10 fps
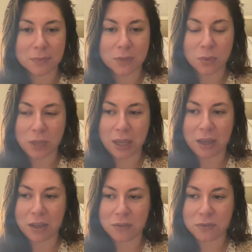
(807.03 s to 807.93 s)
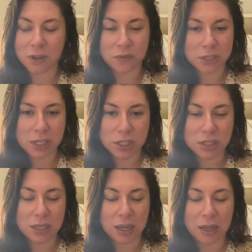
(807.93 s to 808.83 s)
We have
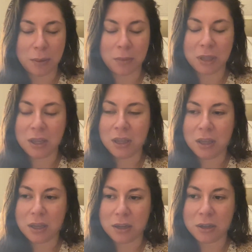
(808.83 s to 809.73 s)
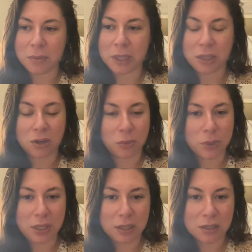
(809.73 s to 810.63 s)
conversation time, and then our
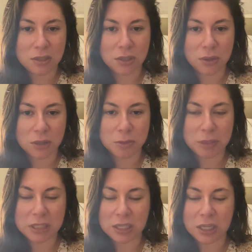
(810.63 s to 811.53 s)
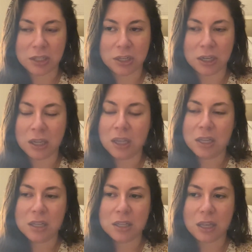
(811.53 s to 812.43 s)
weekends, are spent together.
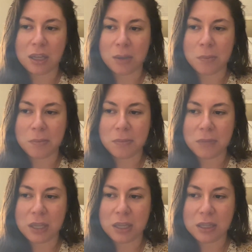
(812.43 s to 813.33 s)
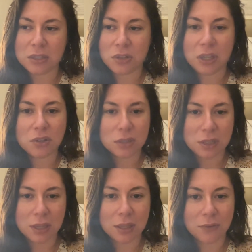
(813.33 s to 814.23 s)
And so they
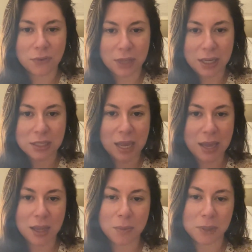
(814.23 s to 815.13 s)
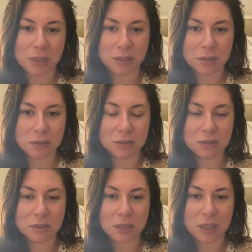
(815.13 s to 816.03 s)
understand that for that to happen,
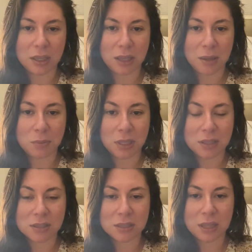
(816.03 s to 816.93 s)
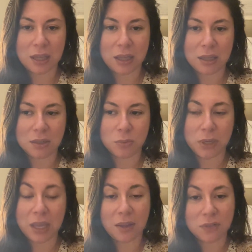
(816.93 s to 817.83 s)
it means that
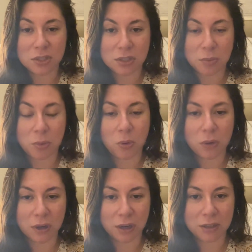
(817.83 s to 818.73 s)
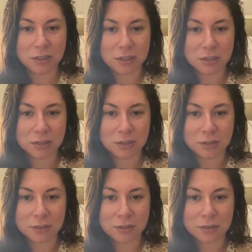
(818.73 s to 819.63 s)
we have to support
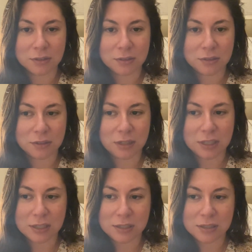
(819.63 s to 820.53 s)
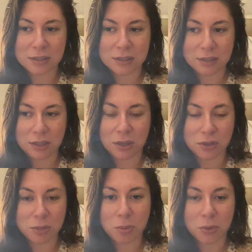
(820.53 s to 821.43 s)
this,
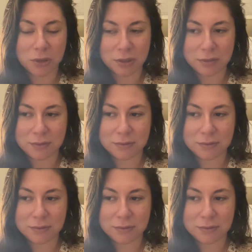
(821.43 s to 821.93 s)
support